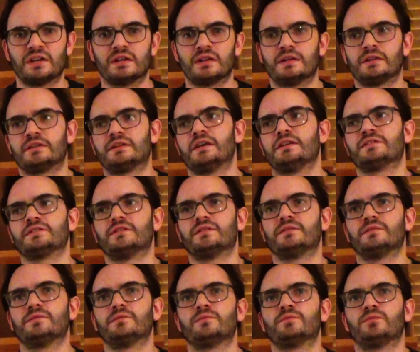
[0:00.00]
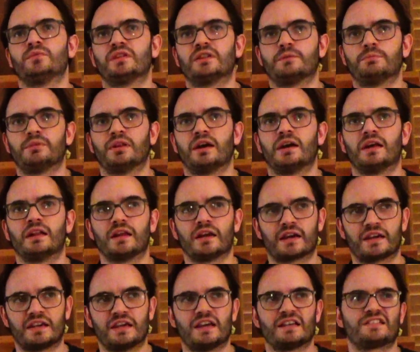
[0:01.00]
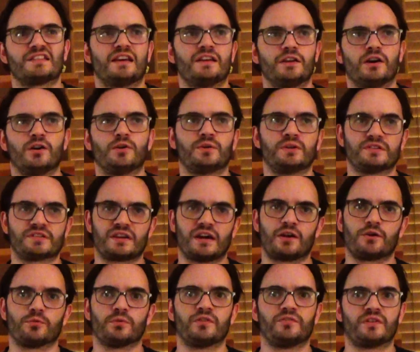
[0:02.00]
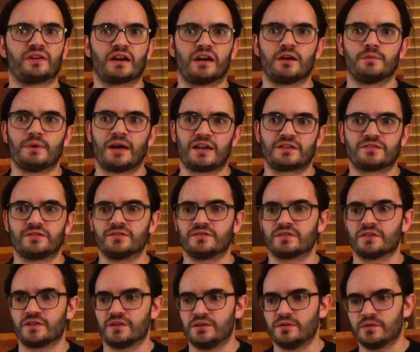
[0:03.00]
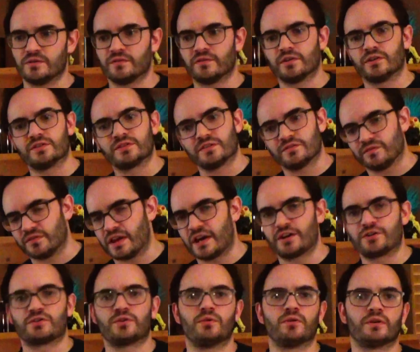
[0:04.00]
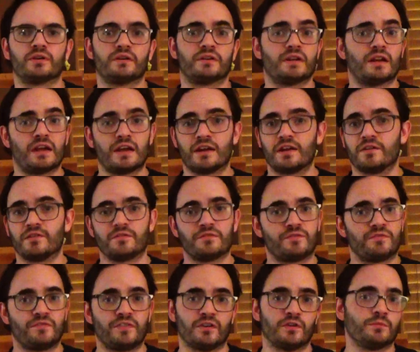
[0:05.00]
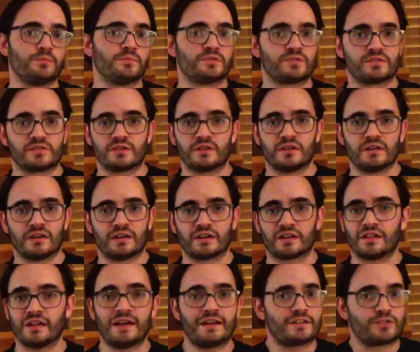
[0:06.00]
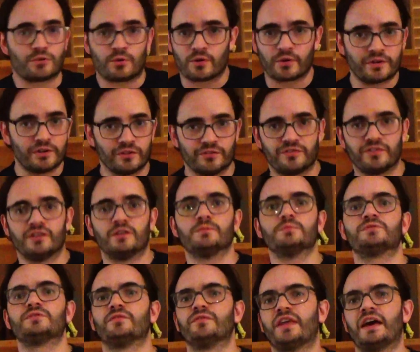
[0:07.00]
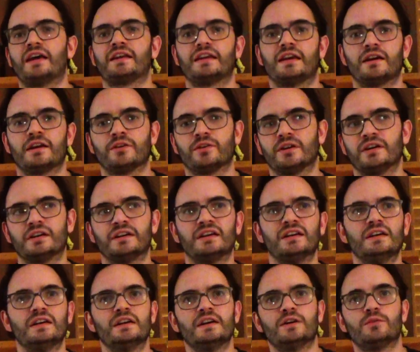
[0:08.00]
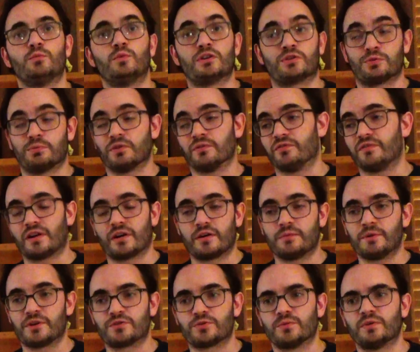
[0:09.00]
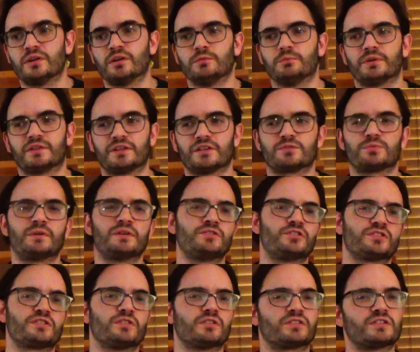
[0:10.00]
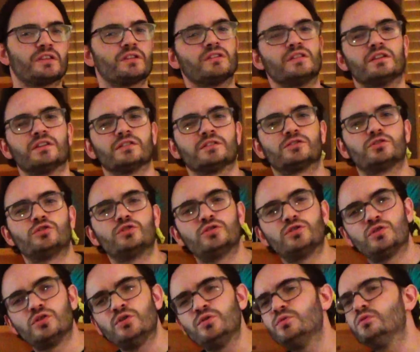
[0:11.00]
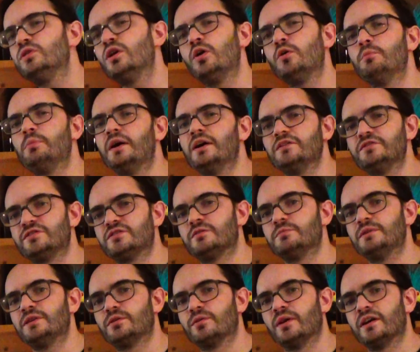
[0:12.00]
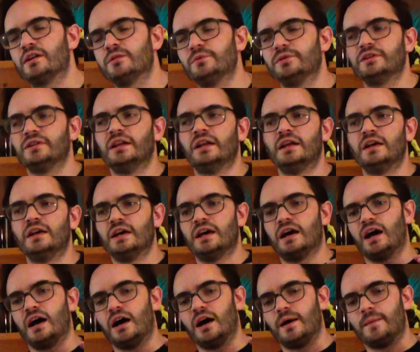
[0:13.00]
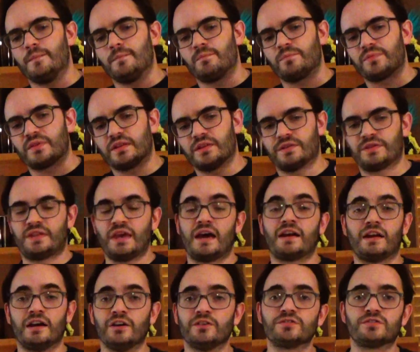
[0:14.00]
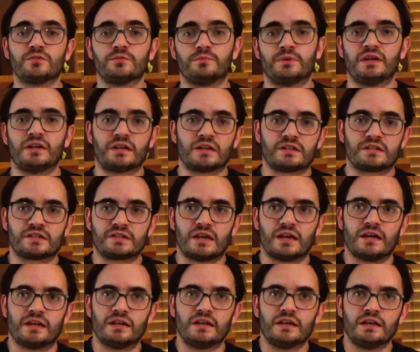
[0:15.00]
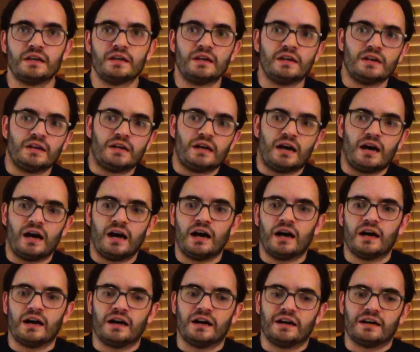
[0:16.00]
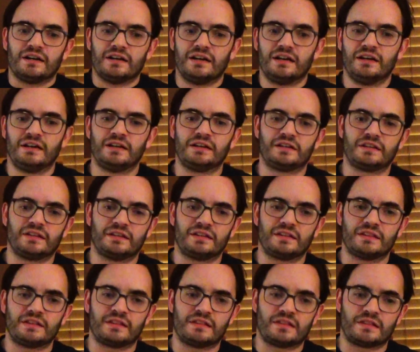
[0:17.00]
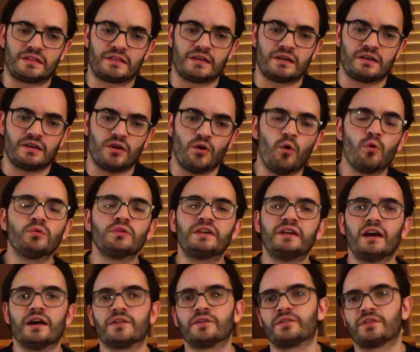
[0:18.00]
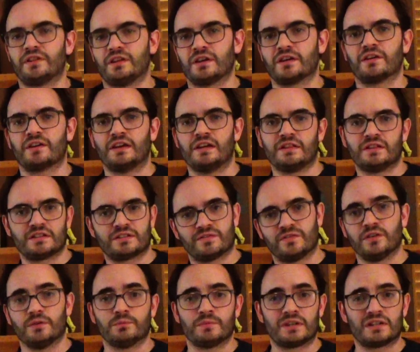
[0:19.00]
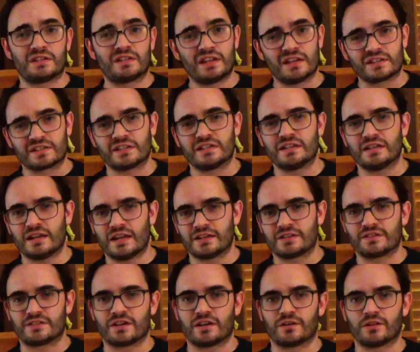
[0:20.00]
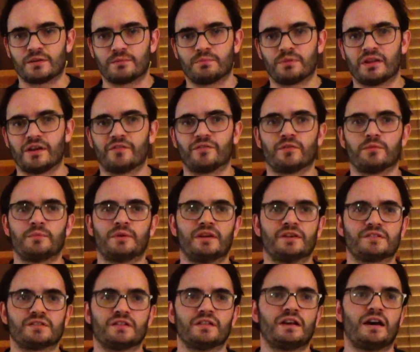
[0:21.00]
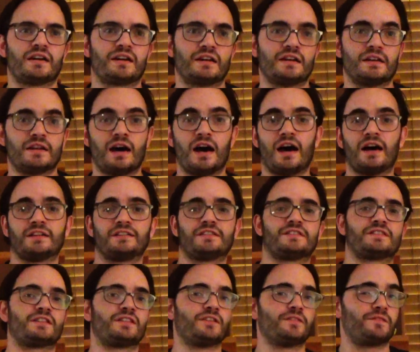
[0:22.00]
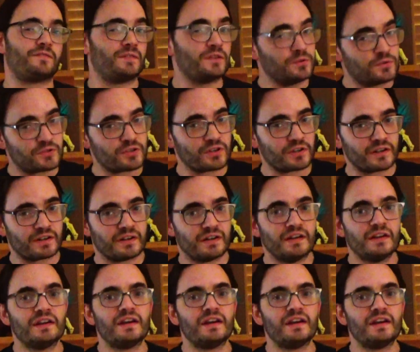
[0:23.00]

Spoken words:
It doesn't really play like, yes, I know he's kind of riffing on Masters of the Universe and Flash Gordon and films, gladiatorial films of that era, which were very much real, but this one just looks a little too low budge to be credible. That also being said, the only other thing in this film that doesn't necessarily play for me is a lot of nods to the future.